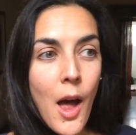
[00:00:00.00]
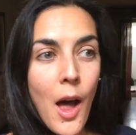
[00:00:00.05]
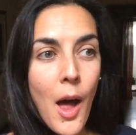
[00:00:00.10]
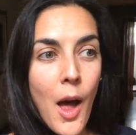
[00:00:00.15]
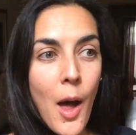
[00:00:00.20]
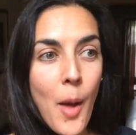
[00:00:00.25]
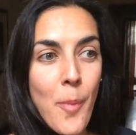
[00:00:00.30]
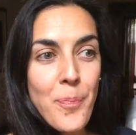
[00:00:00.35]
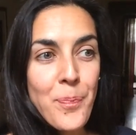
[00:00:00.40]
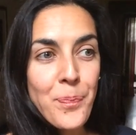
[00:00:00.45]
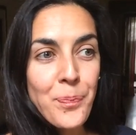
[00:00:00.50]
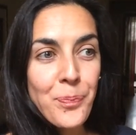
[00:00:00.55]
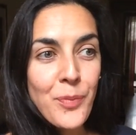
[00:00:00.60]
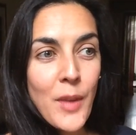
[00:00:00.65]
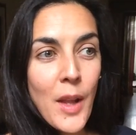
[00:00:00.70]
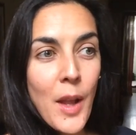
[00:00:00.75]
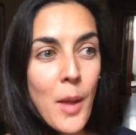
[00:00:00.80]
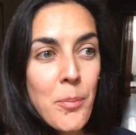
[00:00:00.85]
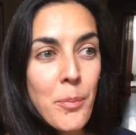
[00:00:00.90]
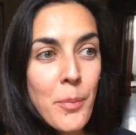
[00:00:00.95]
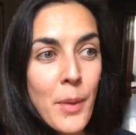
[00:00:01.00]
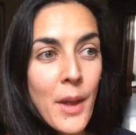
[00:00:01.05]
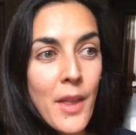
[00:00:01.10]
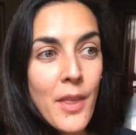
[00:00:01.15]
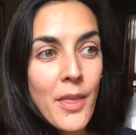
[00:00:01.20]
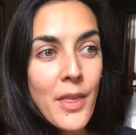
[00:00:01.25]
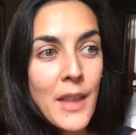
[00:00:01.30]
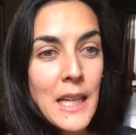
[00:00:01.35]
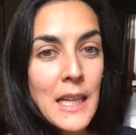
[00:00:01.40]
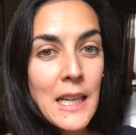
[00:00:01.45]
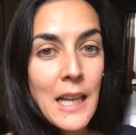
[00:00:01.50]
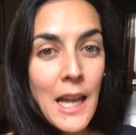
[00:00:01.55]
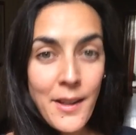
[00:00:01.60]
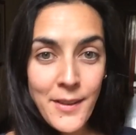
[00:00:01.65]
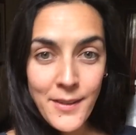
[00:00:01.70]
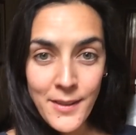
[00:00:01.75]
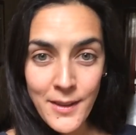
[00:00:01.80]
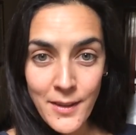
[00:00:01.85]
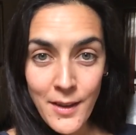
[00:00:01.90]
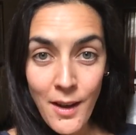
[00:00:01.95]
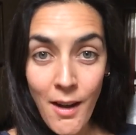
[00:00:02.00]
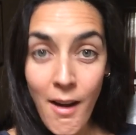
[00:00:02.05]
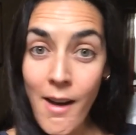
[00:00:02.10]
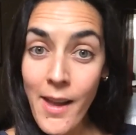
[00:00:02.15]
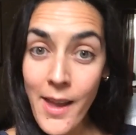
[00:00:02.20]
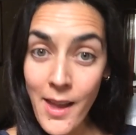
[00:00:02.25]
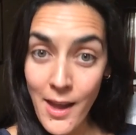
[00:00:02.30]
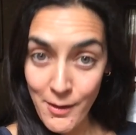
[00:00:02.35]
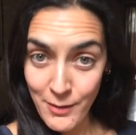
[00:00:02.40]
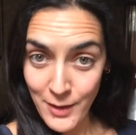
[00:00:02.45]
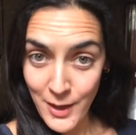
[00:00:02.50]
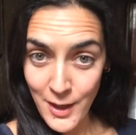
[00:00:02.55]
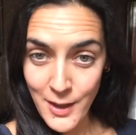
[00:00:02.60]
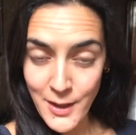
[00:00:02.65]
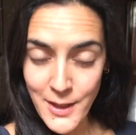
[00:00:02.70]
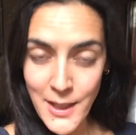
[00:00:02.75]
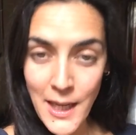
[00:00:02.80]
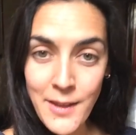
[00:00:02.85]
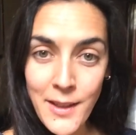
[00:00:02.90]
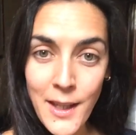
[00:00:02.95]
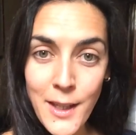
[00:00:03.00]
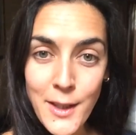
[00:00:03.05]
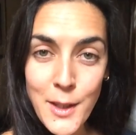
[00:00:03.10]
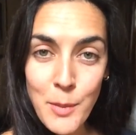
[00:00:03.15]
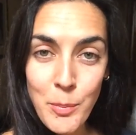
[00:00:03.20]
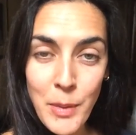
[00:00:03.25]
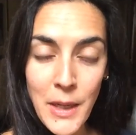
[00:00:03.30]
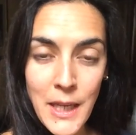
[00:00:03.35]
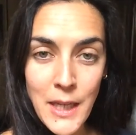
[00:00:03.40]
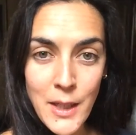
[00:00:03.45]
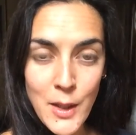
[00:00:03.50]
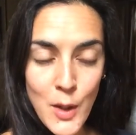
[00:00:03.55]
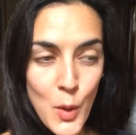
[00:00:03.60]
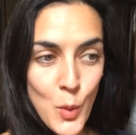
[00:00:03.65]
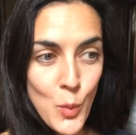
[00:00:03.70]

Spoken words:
But the lesson that I have learned has actually been